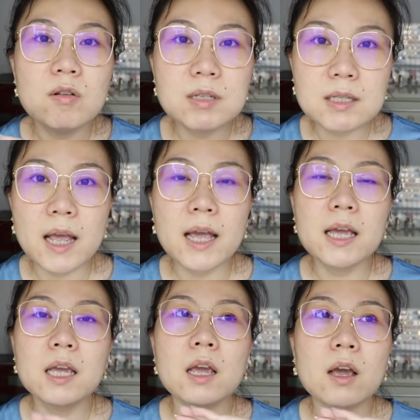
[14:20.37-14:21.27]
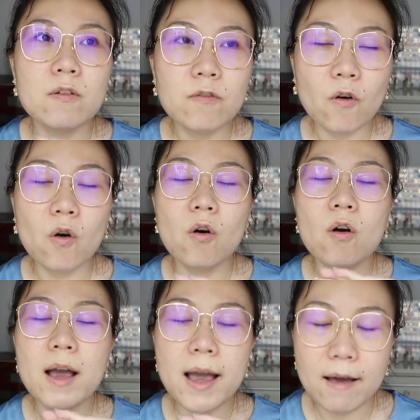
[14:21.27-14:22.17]
stay
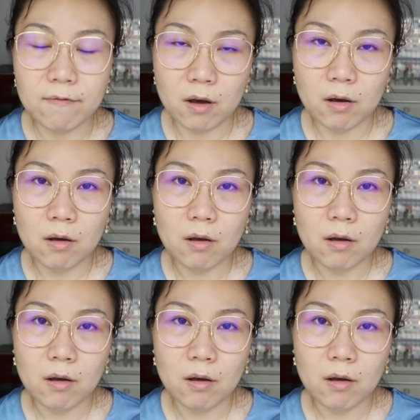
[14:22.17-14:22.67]
forever,